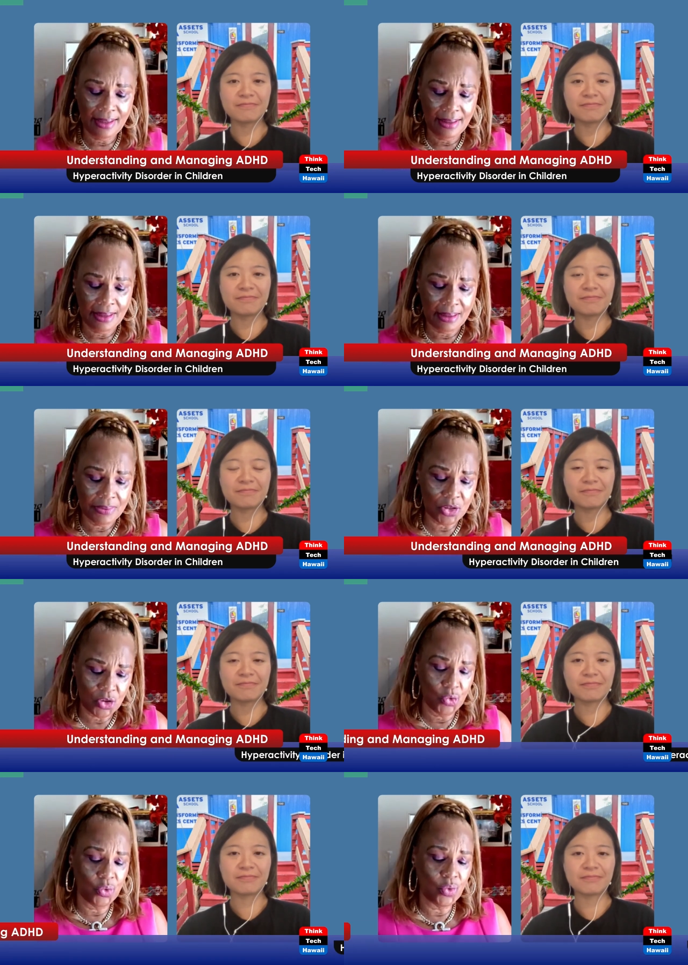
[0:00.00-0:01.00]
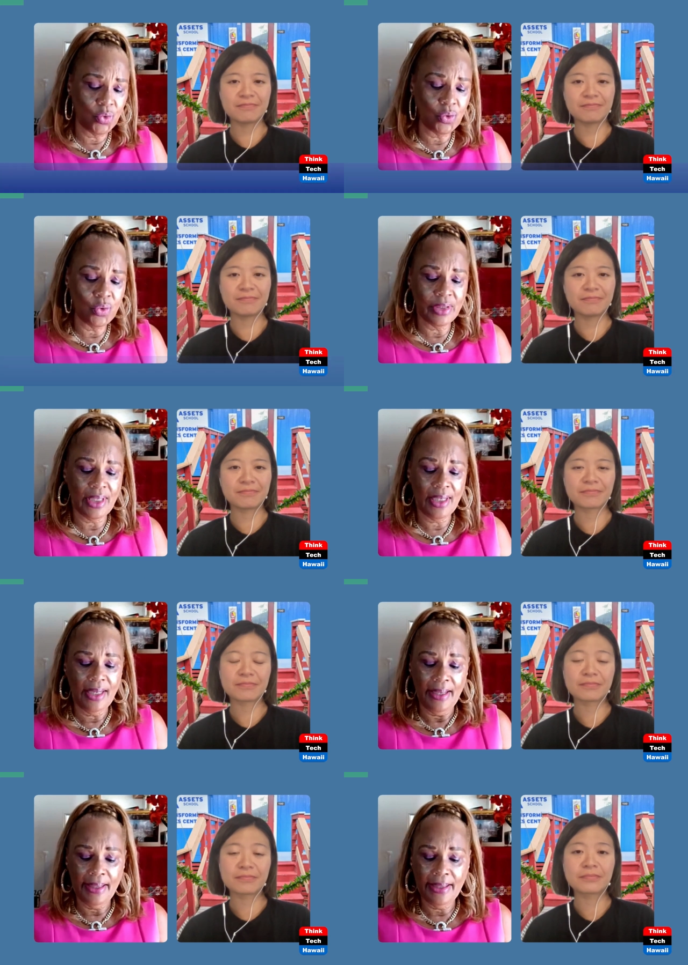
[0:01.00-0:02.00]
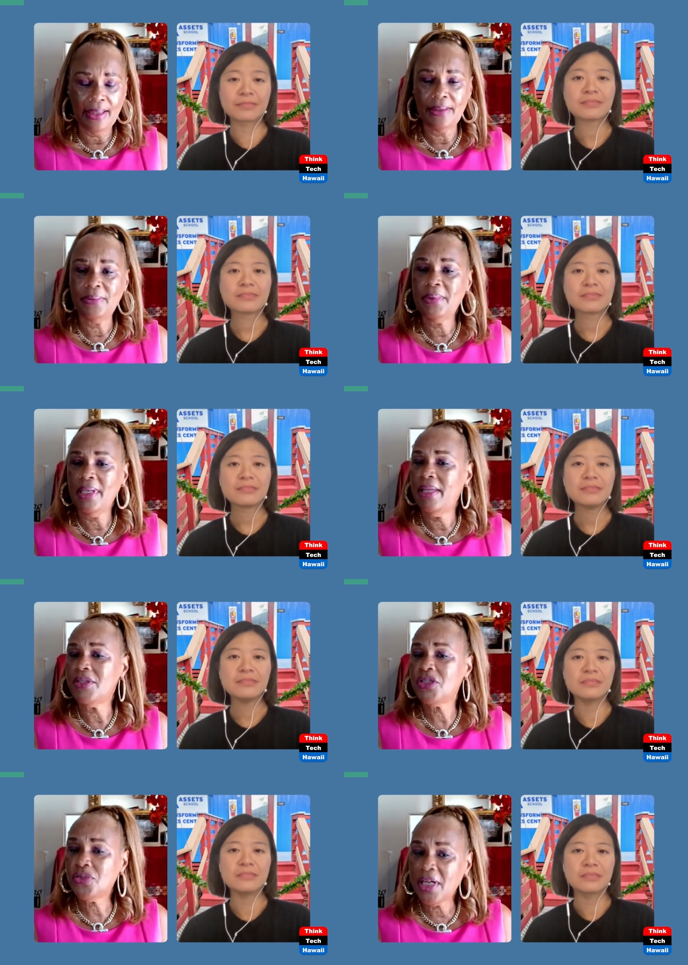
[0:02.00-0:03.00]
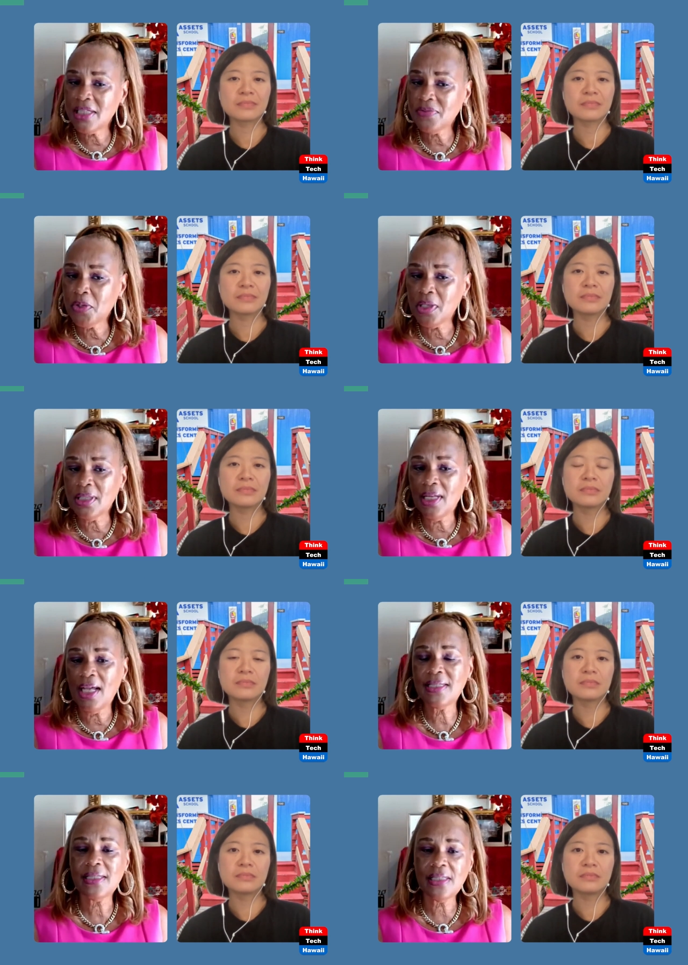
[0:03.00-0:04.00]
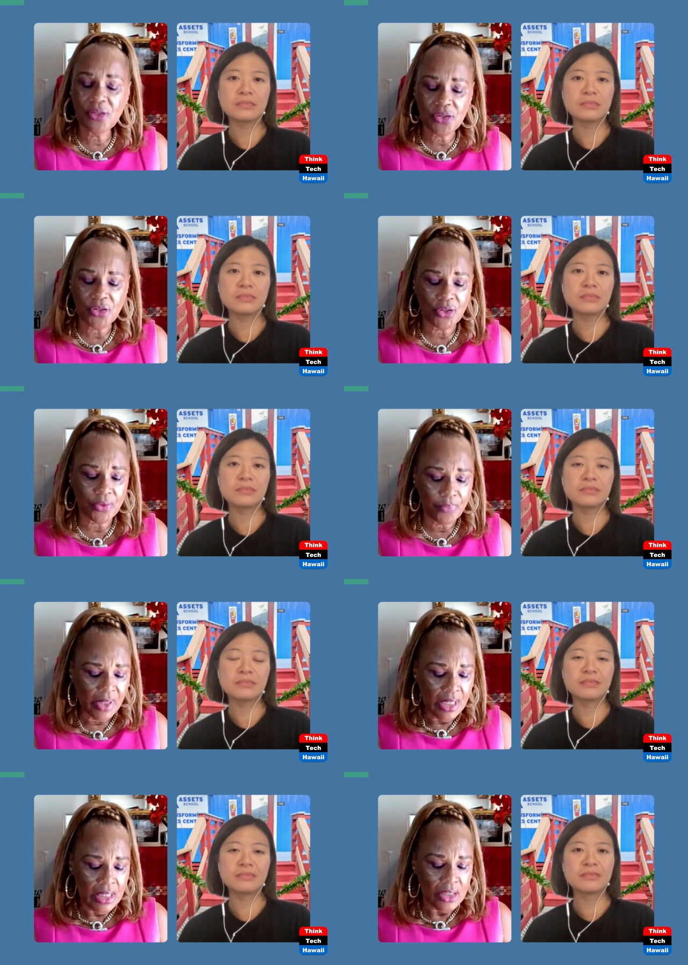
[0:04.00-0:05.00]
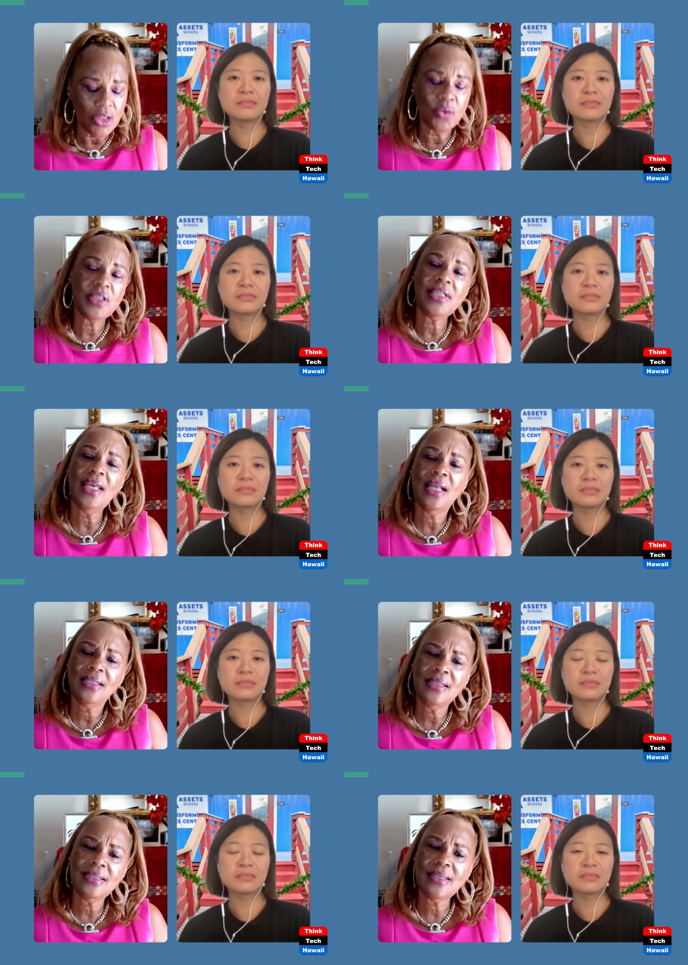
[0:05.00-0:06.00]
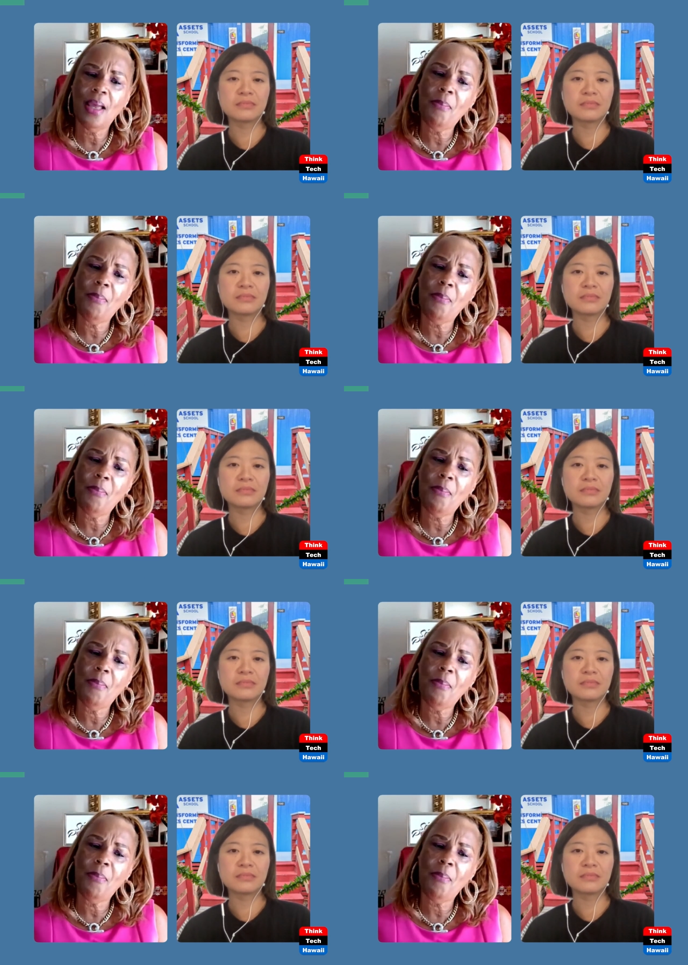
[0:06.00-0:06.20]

Speaker 1: uh, school, uh, and the Transforming Lives Center. So tell us